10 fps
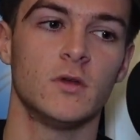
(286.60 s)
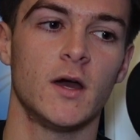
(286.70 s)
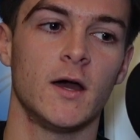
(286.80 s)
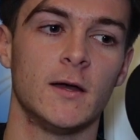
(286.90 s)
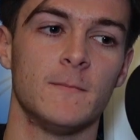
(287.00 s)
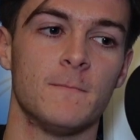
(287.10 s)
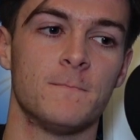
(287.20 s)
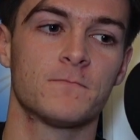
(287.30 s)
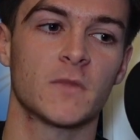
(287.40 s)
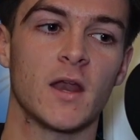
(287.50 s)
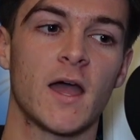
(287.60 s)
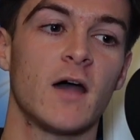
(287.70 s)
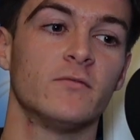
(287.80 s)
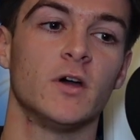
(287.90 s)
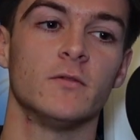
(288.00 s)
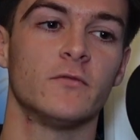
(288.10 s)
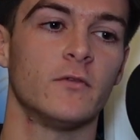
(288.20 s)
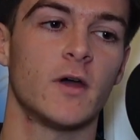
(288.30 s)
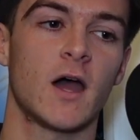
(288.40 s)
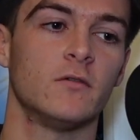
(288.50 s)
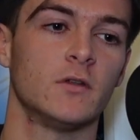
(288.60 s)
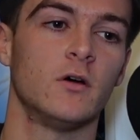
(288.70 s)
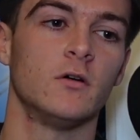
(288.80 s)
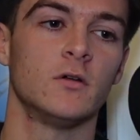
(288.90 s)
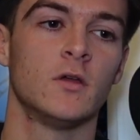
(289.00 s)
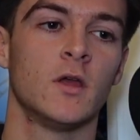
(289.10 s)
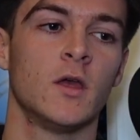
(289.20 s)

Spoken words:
and I have done for however long.